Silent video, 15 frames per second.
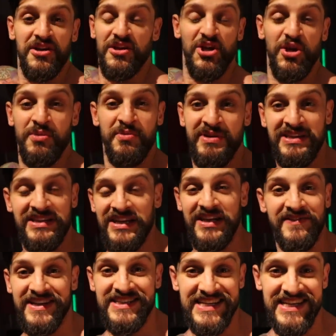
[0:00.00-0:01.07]
The human being didn't
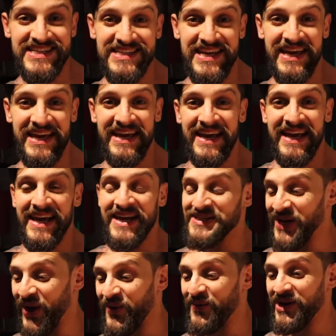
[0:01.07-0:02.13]
even exist.
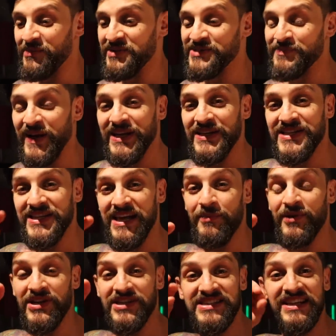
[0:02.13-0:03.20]
So we're going to be speaking to them.
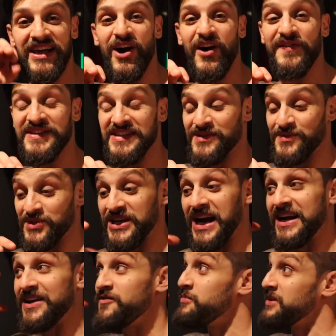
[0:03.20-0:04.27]
We're going to see their offices, which are
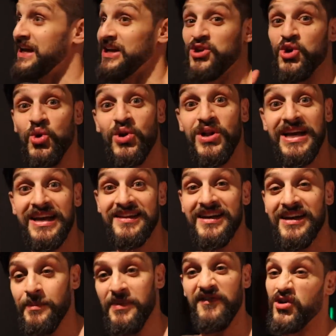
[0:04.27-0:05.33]
kind of a bit like googly, I
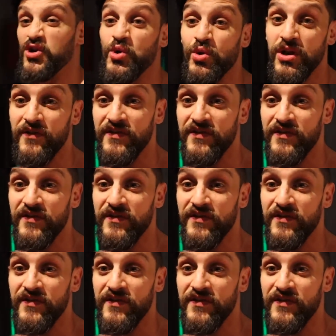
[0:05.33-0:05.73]
think, a bit of a Google